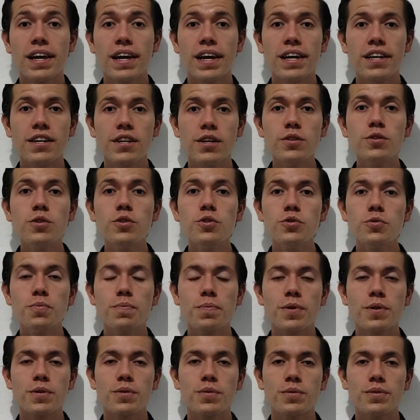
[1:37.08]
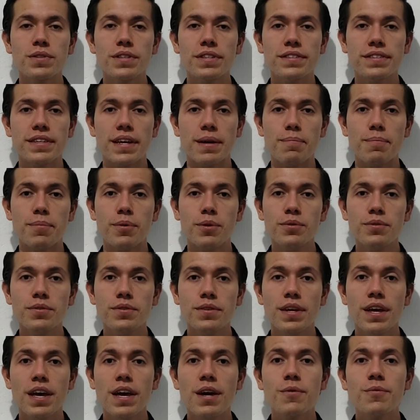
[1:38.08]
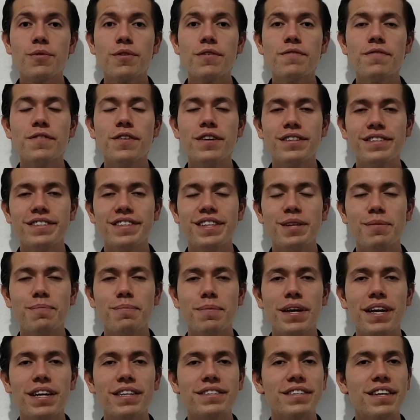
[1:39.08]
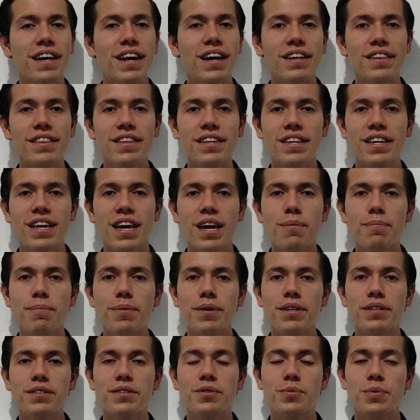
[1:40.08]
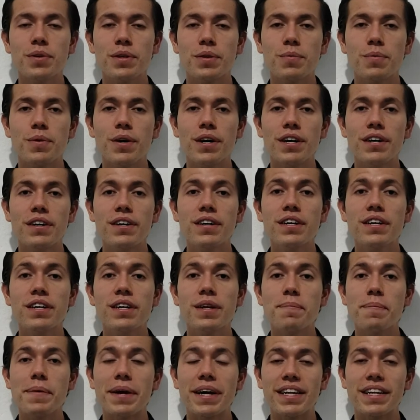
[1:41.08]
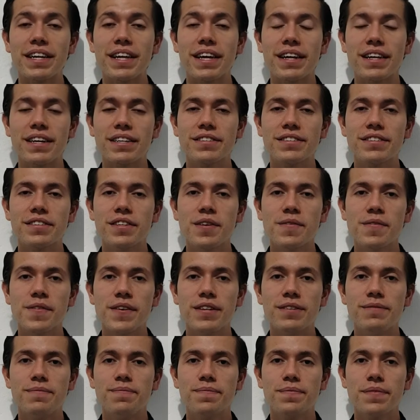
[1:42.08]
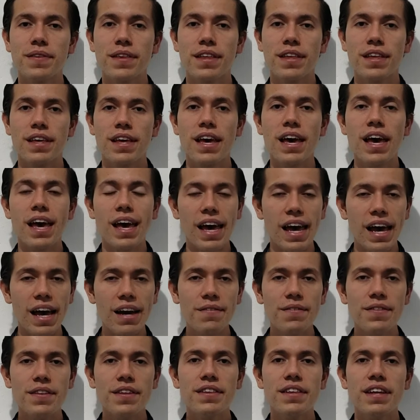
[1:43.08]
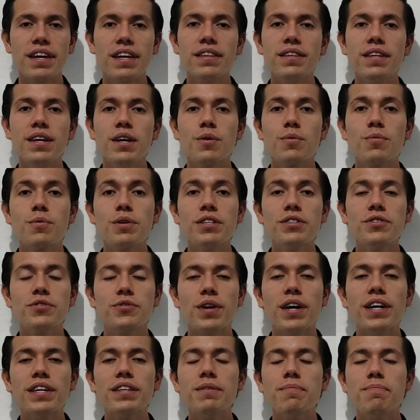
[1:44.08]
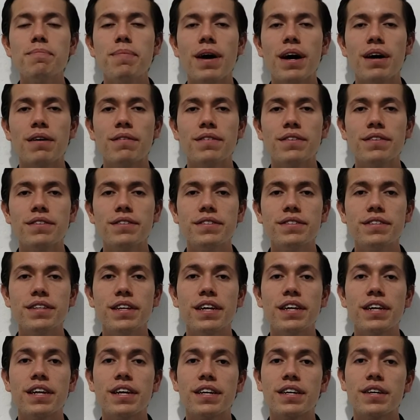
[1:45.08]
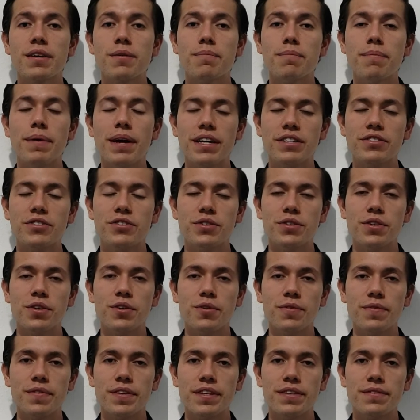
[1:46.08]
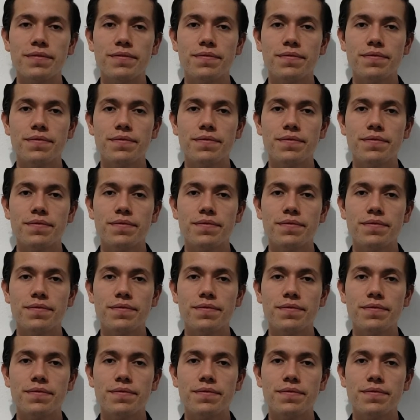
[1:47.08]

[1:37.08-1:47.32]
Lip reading: In order to produce the samples, we firstly mix all the components with water in a magnetic stirrer. After that, we dry the powders in a convection oven.